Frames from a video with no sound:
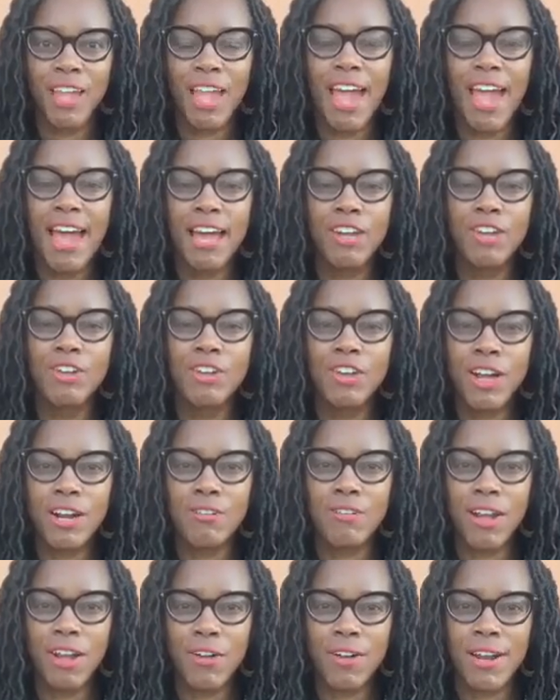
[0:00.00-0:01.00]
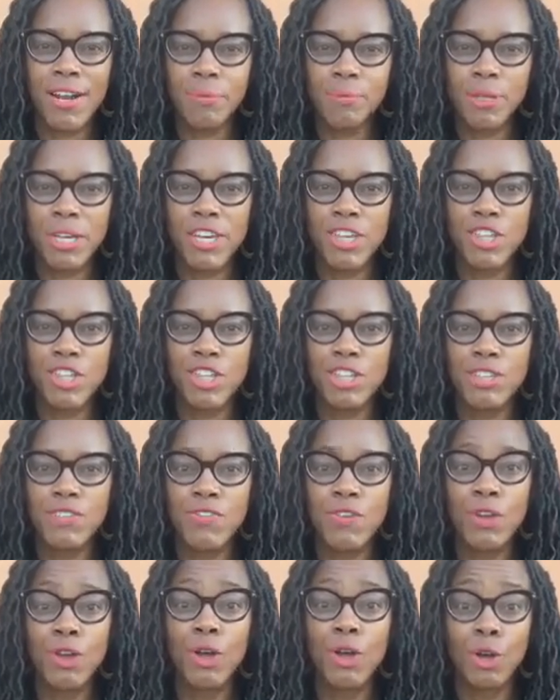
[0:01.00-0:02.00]
How do you learn how to write grant applications?
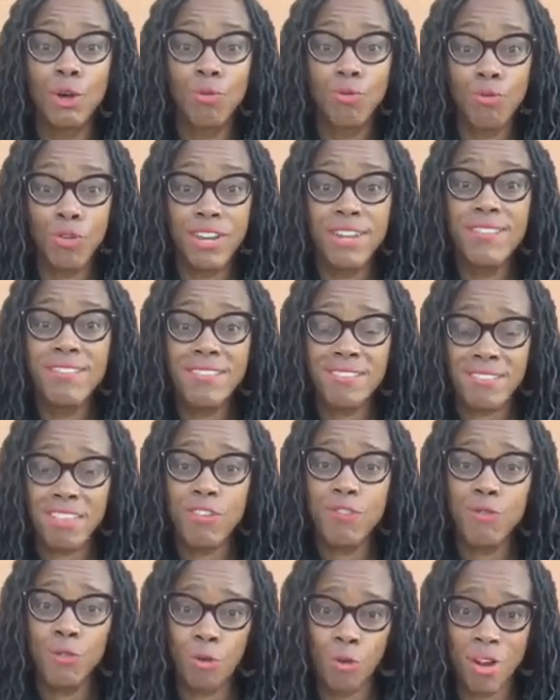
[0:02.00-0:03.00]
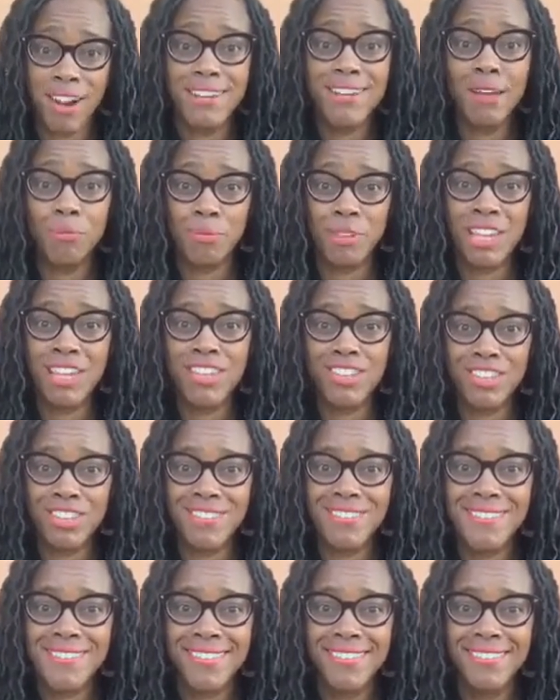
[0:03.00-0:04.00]
Read successful grant
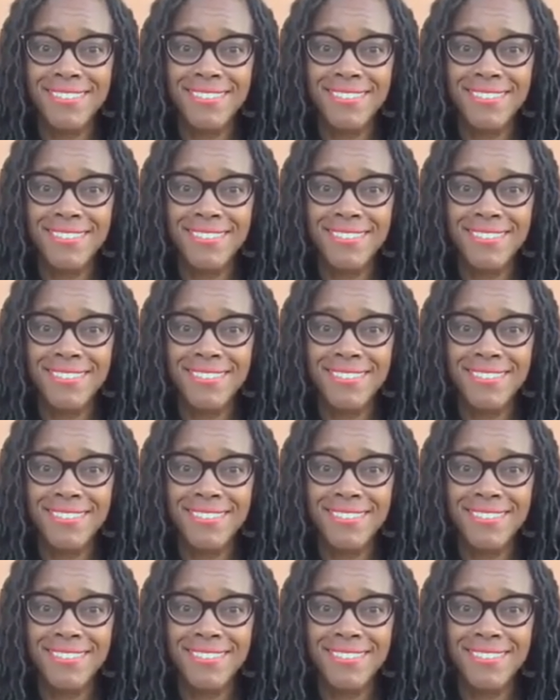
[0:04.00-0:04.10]
applications.